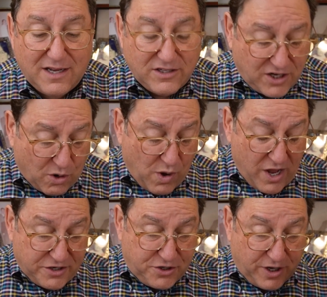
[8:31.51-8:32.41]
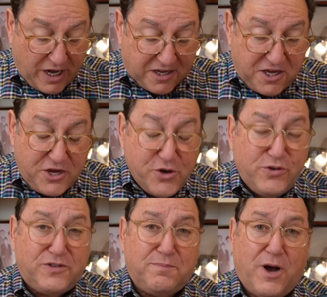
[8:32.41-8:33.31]
So to
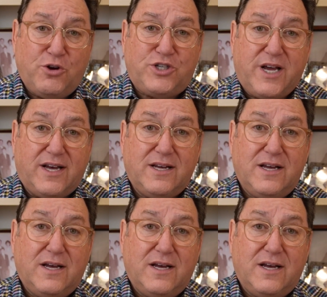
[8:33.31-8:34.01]
accuse Moshe